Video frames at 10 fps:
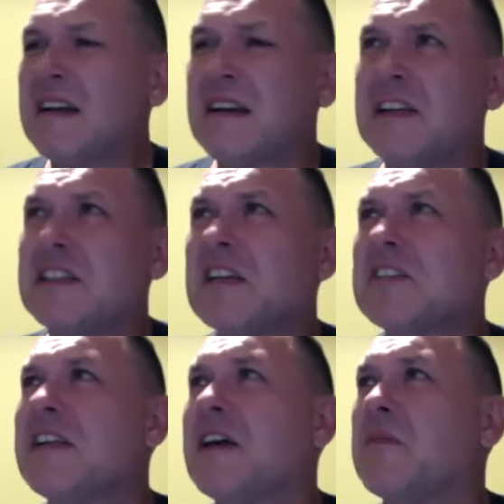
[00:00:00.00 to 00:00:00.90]
Can I touch her
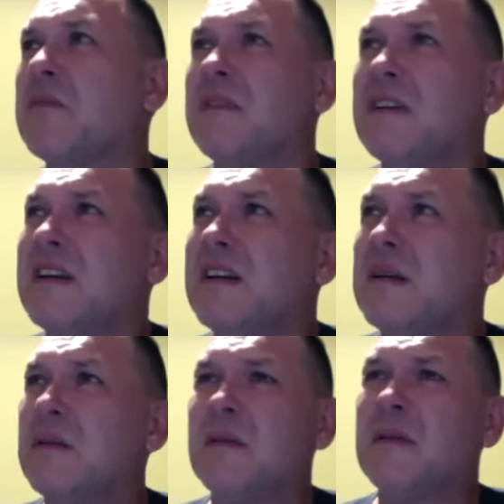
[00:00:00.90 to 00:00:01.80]
now?
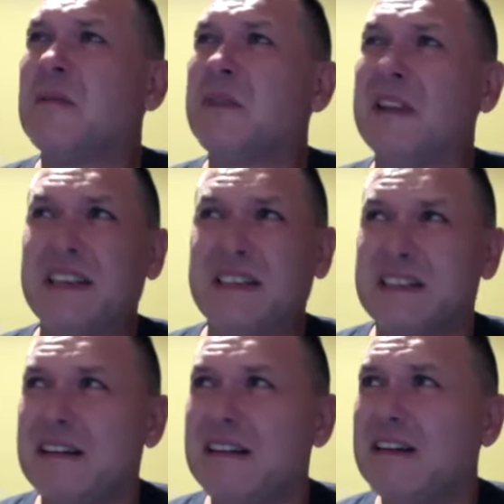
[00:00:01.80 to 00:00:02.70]
Please.
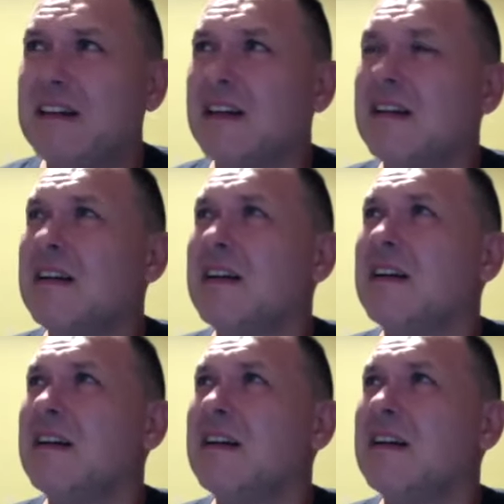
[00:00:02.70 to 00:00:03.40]
Yeah,